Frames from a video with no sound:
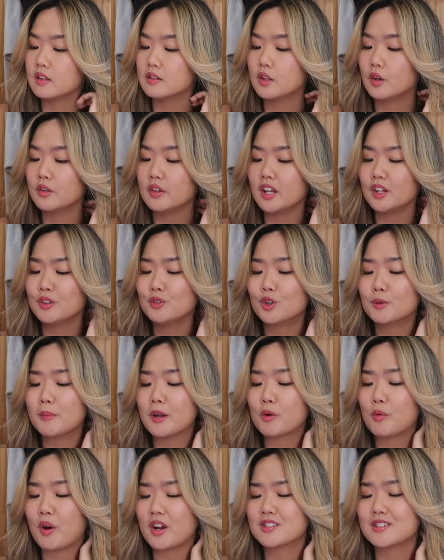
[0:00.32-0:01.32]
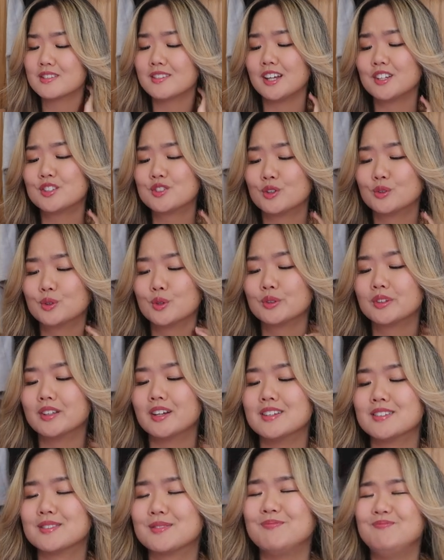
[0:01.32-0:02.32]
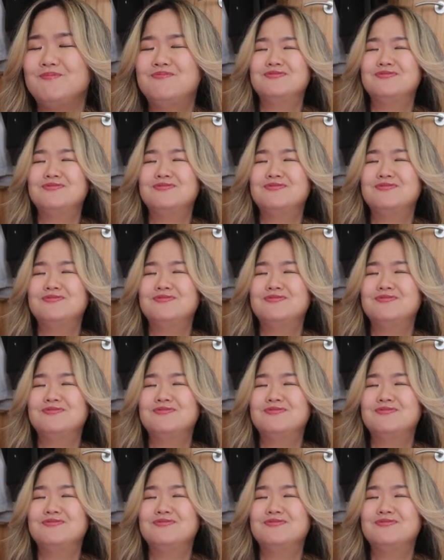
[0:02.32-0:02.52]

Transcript: Don't ignore my question like Jungkook does.